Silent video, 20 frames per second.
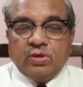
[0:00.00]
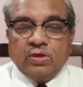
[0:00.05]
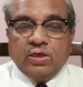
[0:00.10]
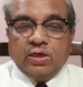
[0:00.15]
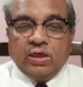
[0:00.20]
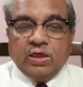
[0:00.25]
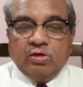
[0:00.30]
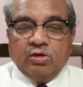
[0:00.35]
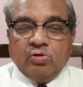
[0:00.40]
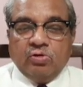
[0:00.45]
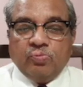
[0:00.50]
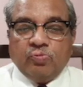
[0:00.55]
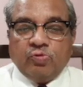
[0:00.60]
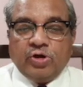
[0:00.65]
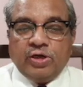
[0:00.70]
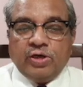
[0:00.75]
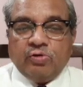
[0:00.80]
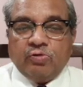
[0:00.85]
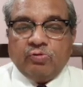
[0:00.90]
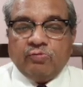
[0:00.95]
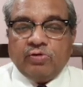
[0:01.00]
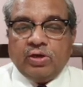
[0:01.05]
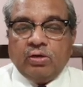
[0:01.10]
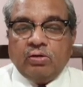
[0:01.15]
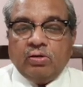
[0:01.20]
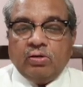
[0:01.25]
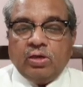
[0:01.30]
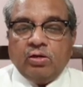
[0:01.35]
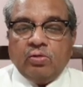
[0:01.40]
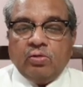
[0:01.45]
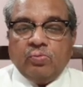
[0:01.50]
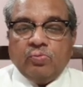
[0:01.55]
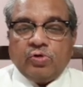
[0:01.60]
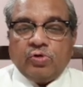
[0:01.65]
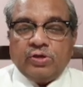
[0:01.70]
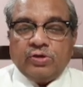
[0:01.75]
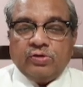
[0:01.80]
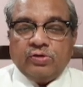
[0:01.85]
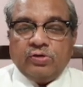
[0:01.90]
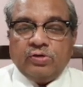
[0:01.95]
11.12,
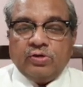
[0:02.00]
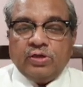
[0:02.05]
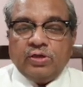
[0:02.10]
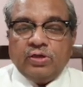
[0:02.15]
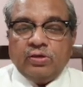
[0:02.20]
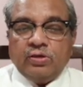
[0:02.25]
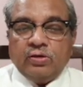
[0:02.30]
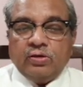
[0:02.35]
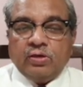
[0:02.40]
11.13